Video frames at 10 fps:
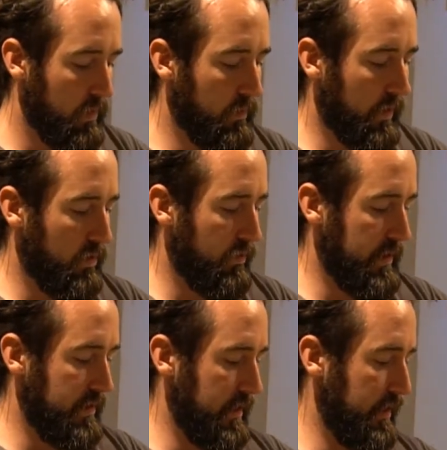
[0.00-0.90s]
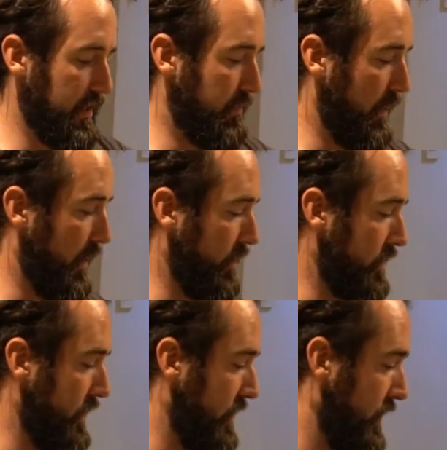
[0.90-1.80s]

We can already see that this plant